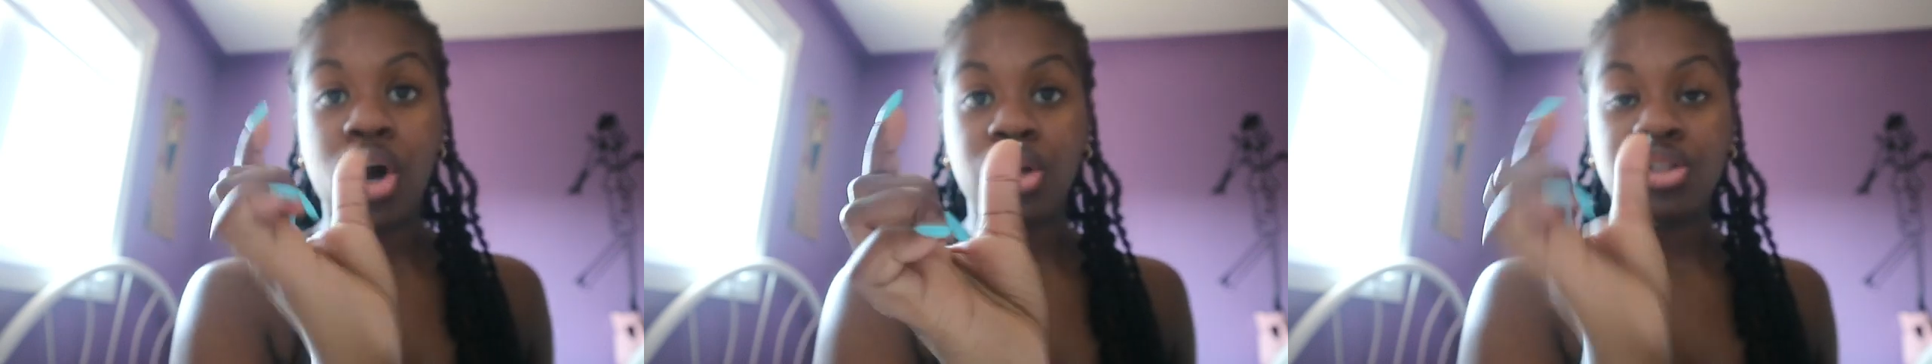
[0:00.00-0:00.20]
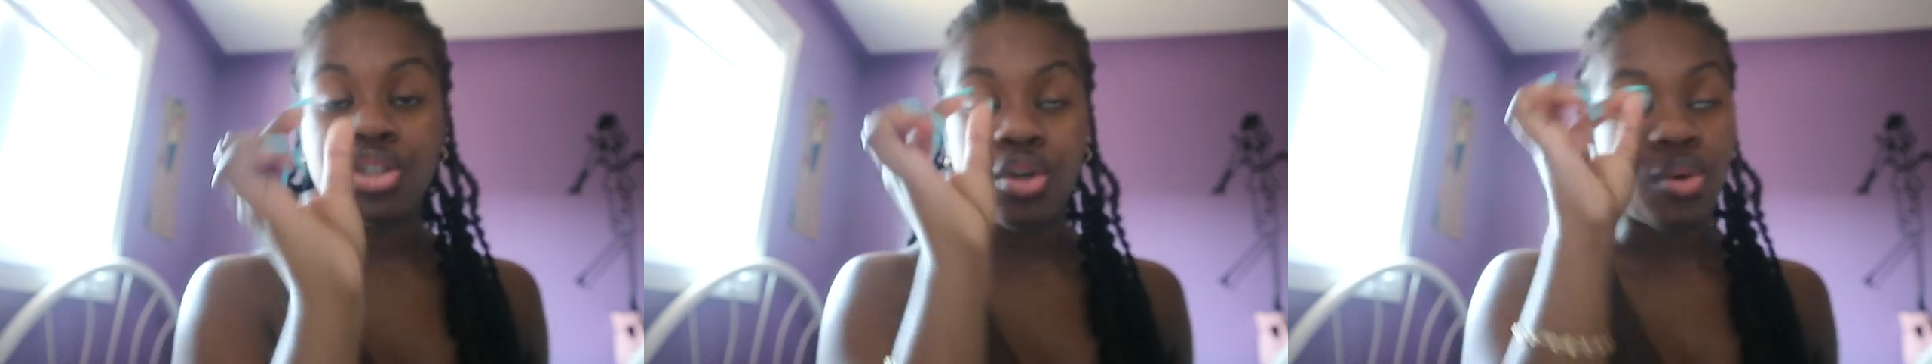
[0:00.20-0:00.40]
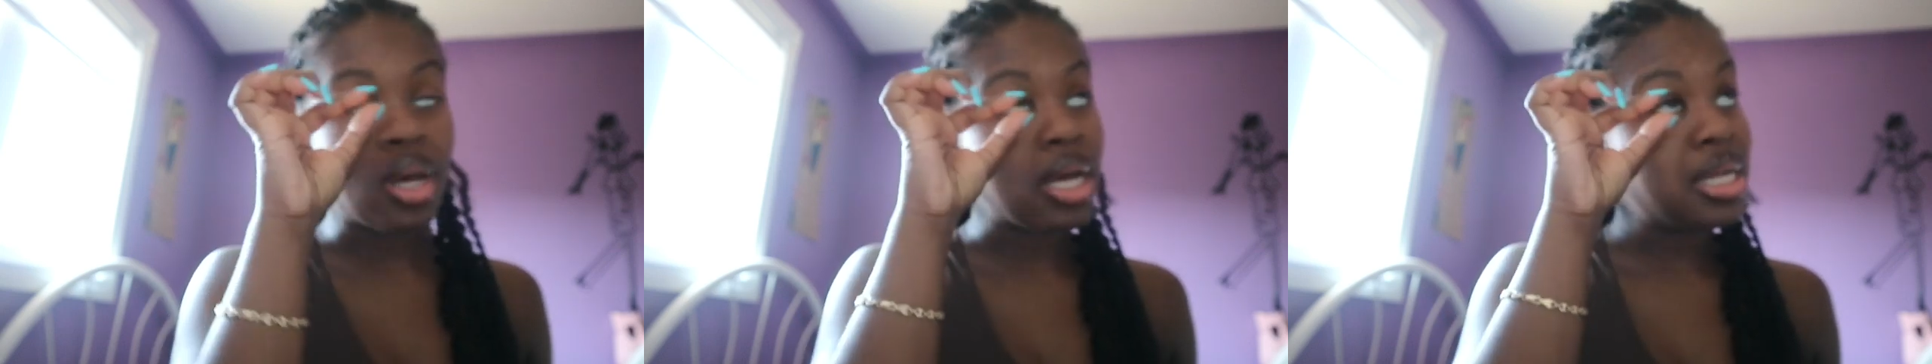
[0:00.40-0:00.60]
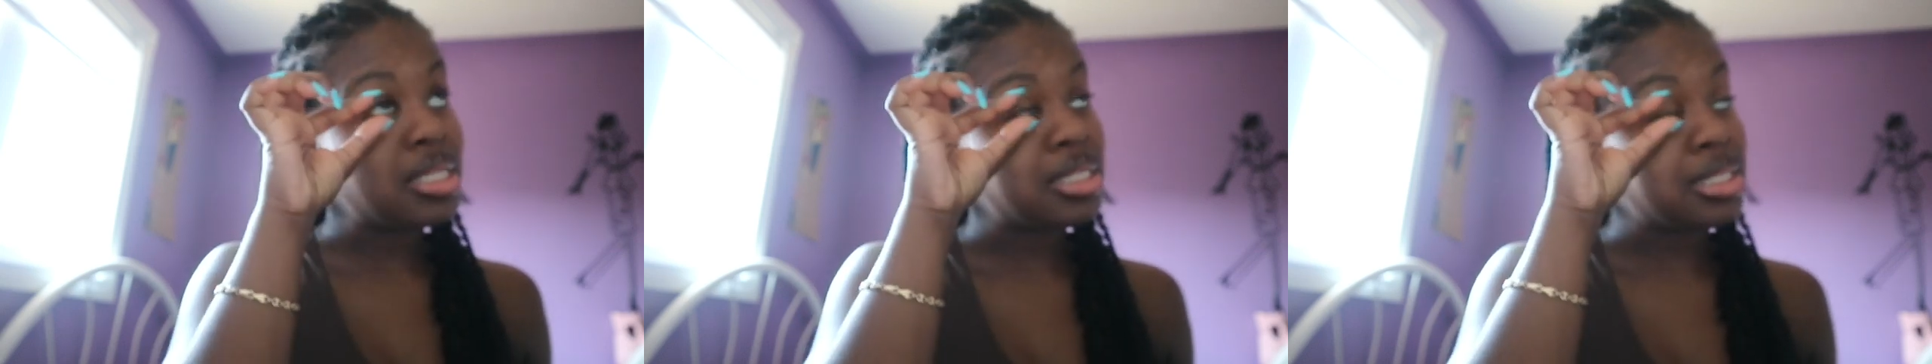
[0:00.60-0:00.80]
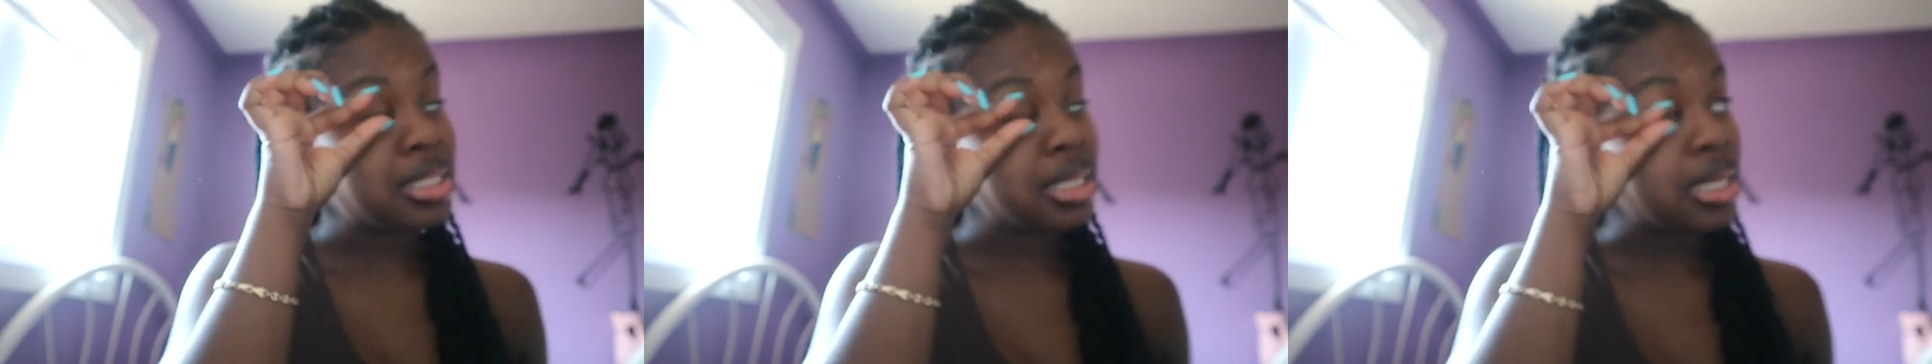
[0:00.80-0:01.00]
also
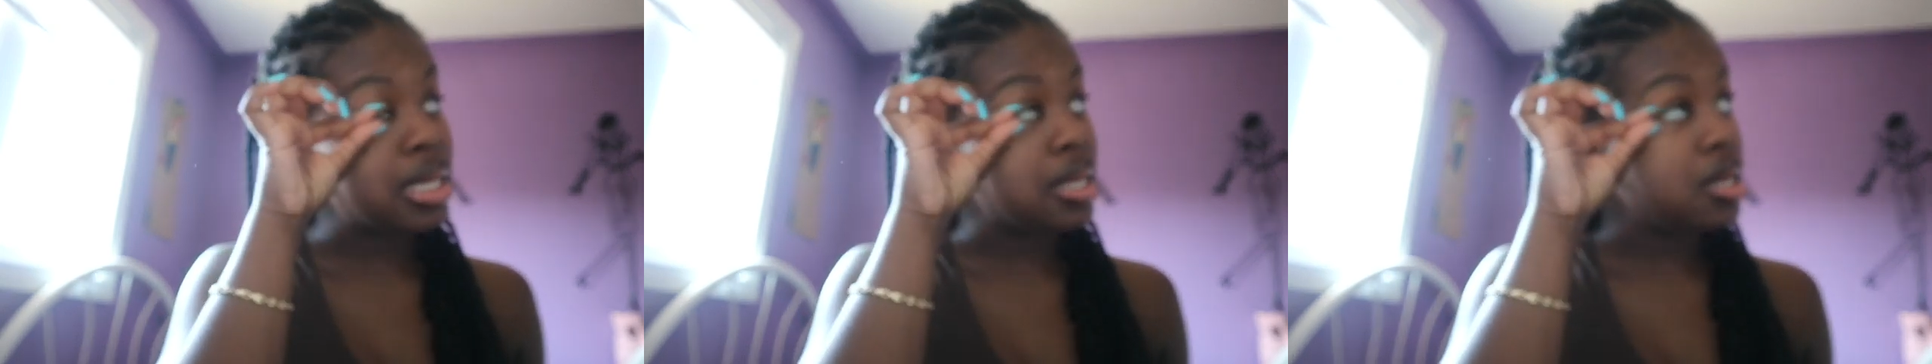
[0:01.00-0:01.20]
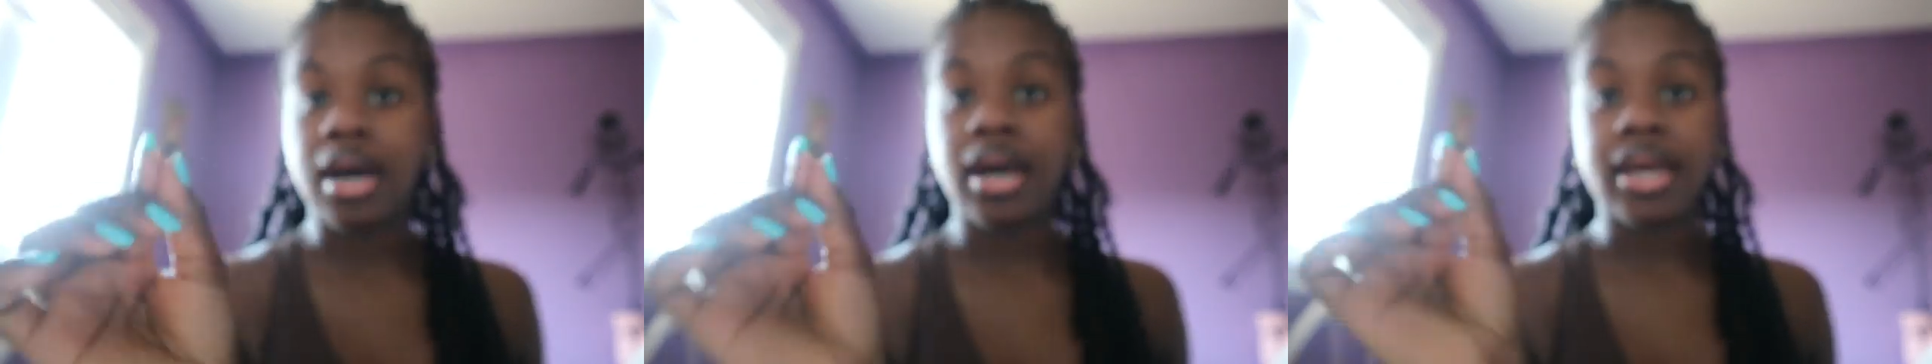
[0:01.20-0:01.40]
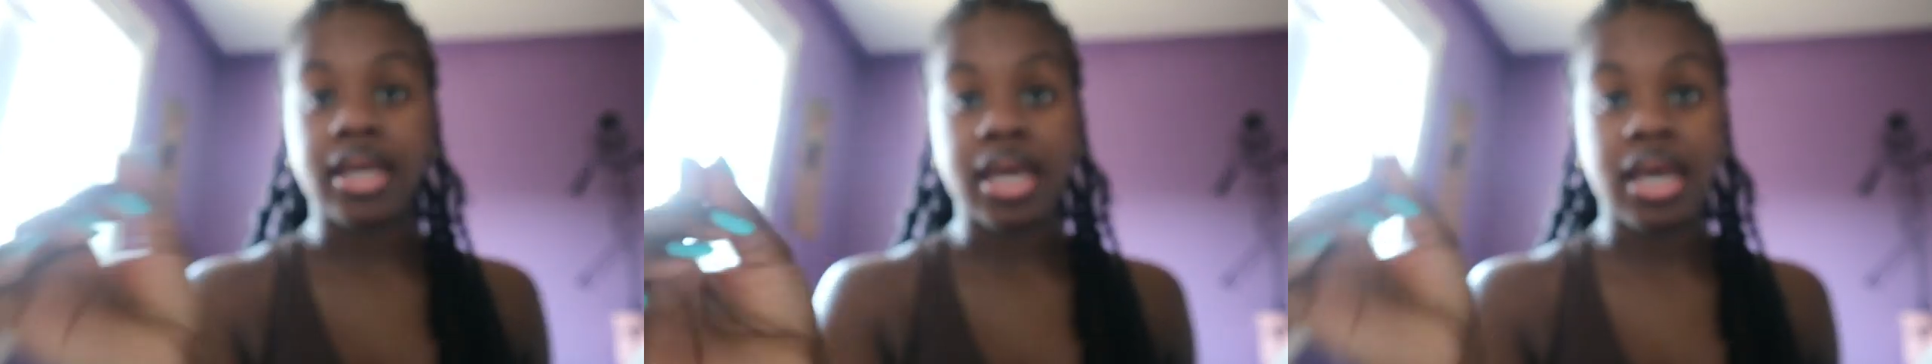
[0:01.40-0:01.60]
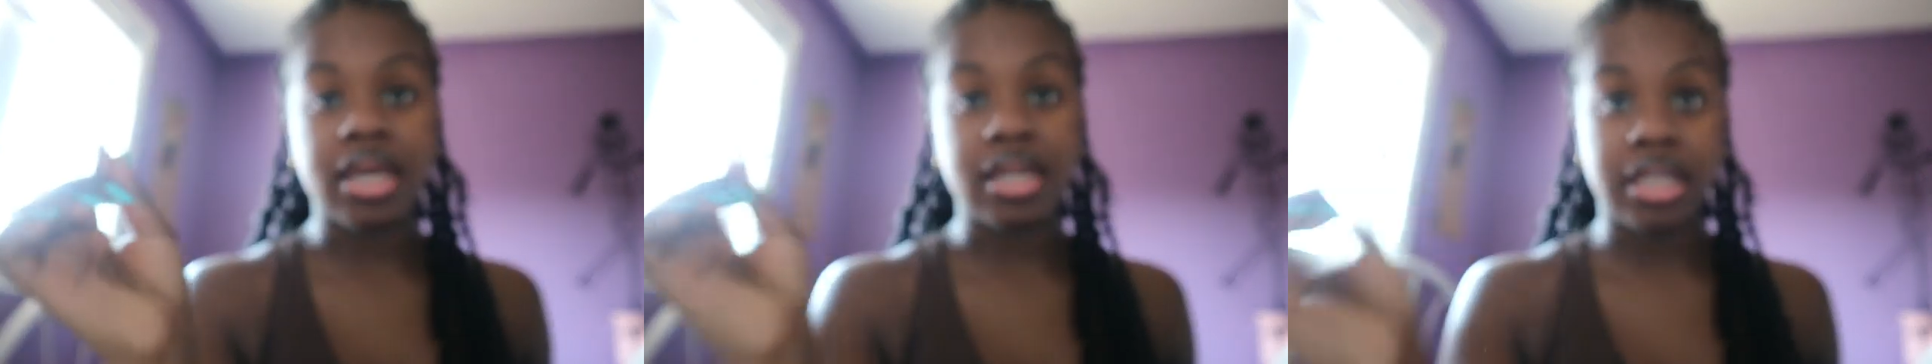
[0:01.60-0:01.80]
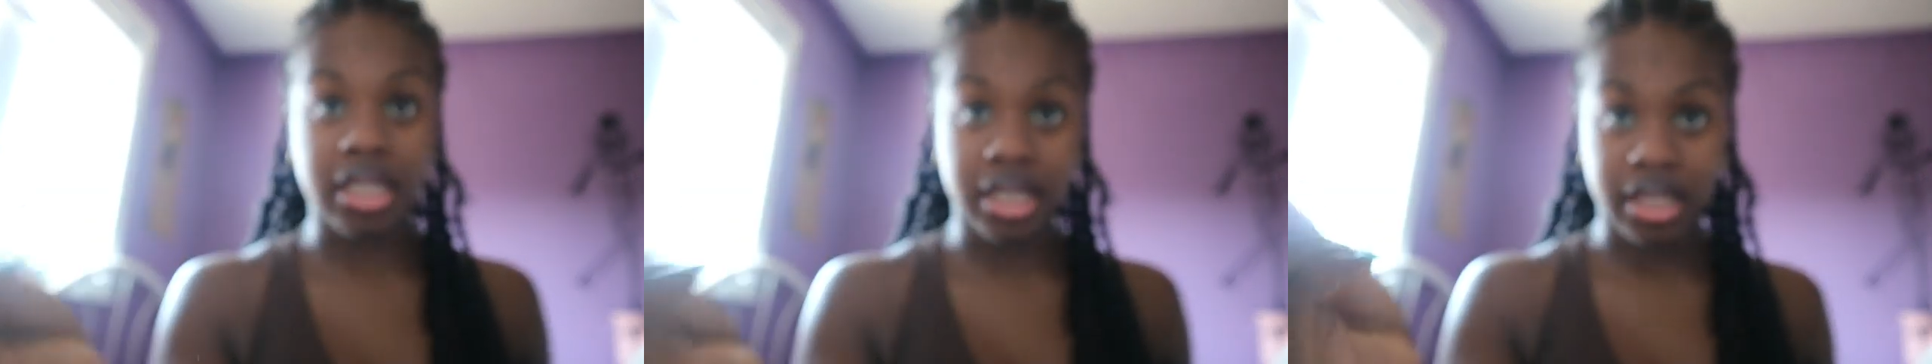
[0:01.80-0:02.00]
ends in
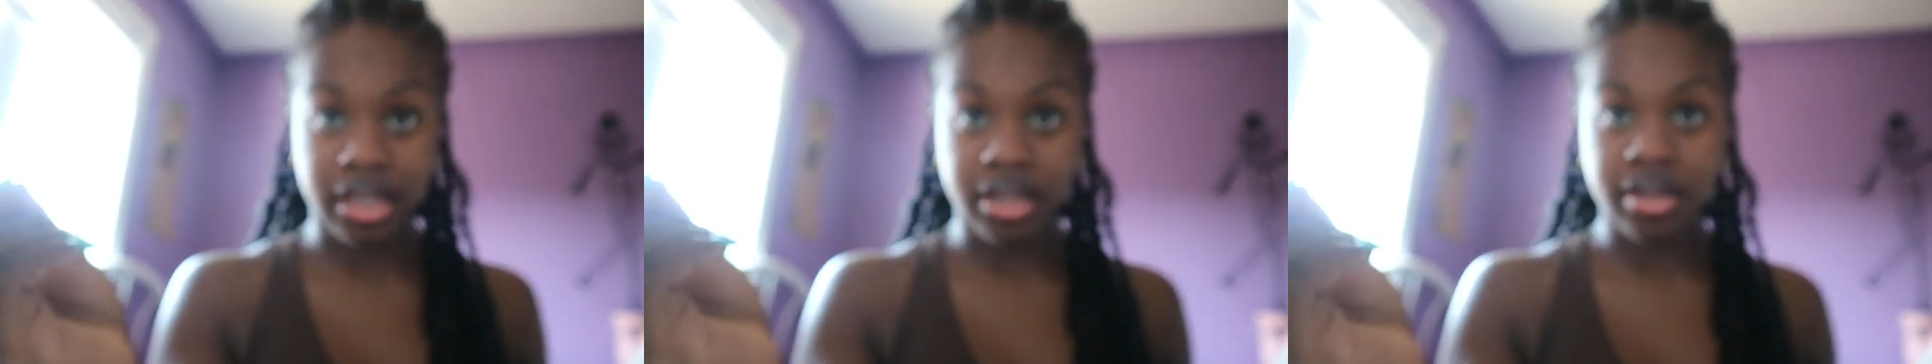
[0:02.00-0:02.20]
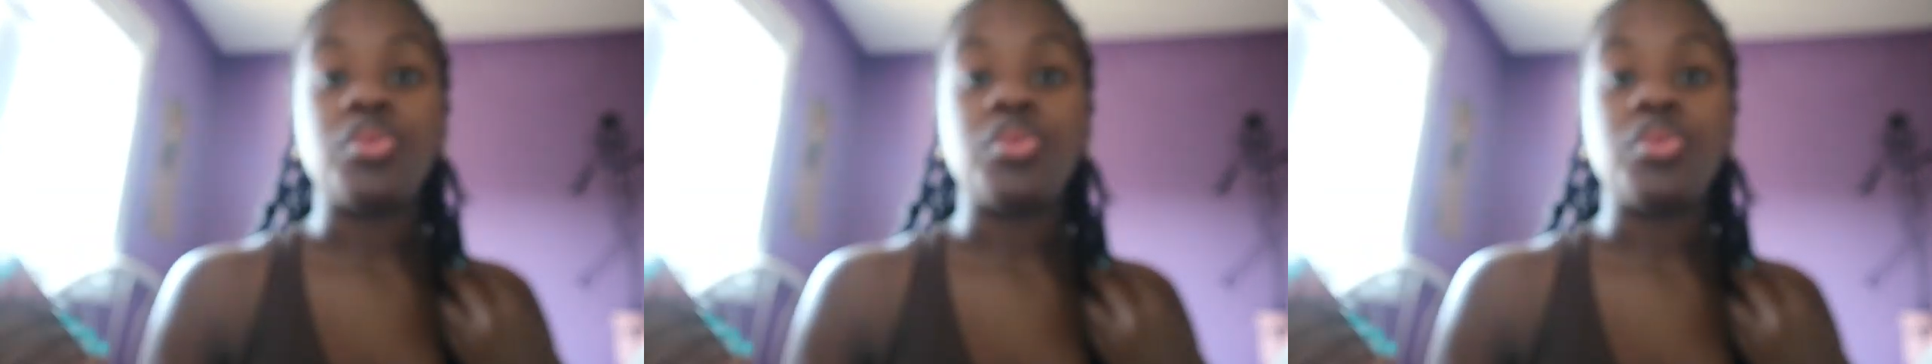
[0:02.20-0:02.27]
I-N-E.